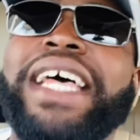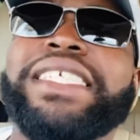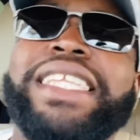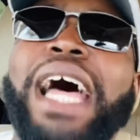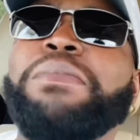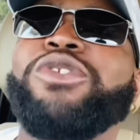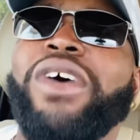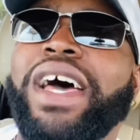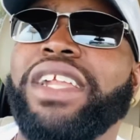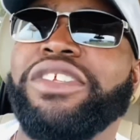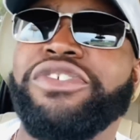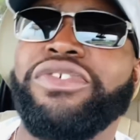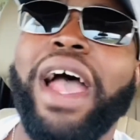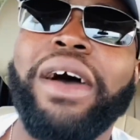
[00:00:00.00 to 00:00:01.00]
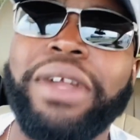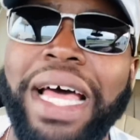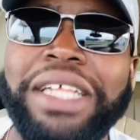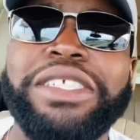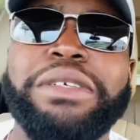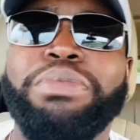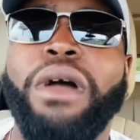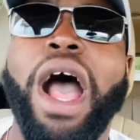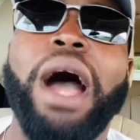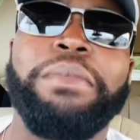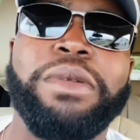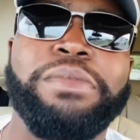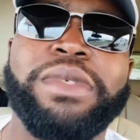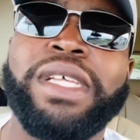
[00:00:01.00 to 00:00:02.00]
Stop trying to drown out your
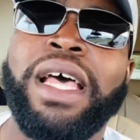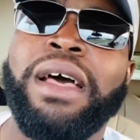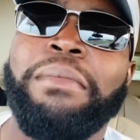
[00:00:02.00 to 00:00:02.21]
problems